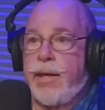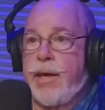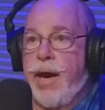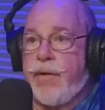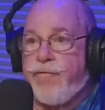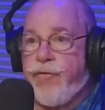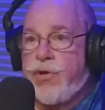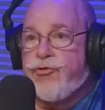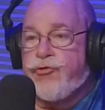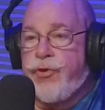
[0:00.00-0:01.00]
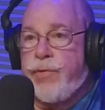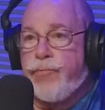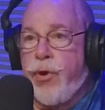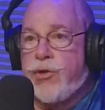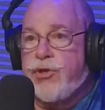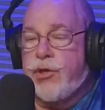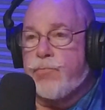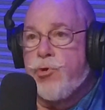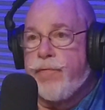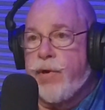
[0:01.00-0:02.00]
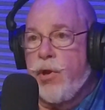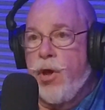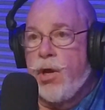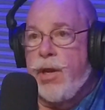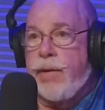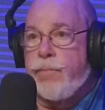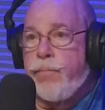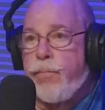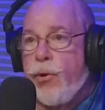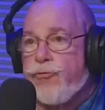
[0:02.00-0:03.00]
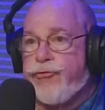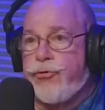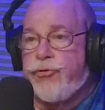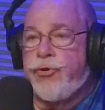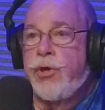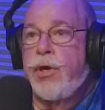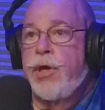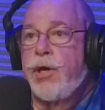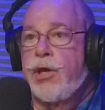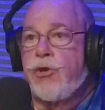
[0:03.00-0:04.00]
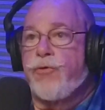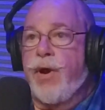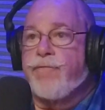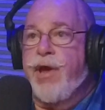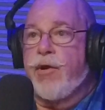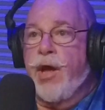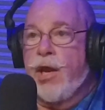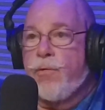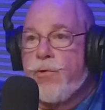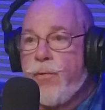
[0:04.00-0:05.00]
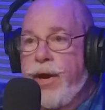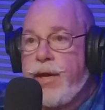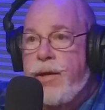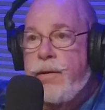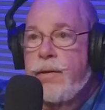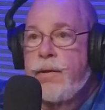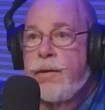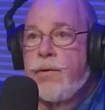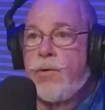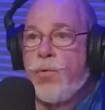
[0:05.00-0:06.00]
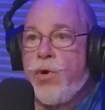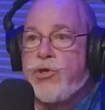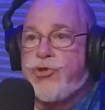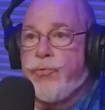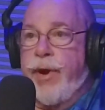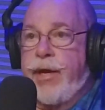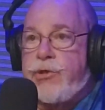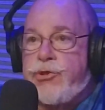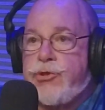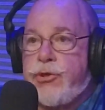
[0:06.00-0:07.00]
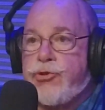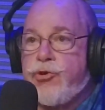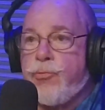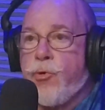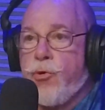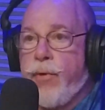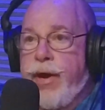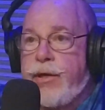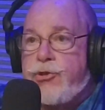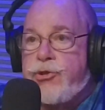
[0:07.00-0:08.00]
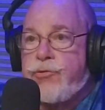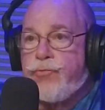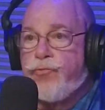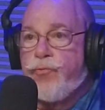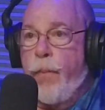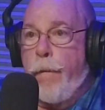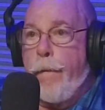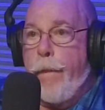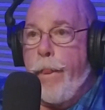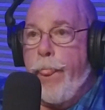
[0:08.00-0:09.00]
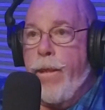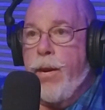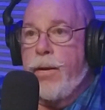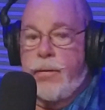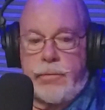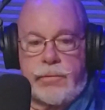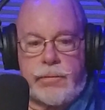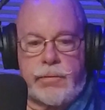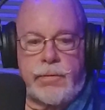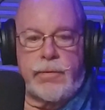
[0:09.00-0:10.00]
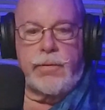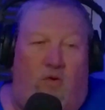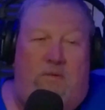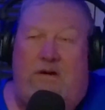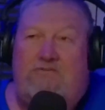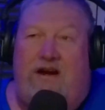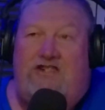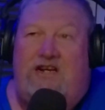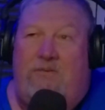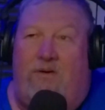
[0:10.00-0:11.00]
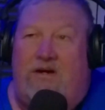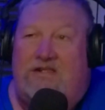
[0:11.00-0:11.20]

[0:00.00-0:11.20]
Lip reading: You got Front Street project moving along like bolsters. You drive down Hollywood Way and Where's the ranch? There's no more ranch. Warner Brothers Ranch. It's actually not even the Warner Brothers Ranch anymore.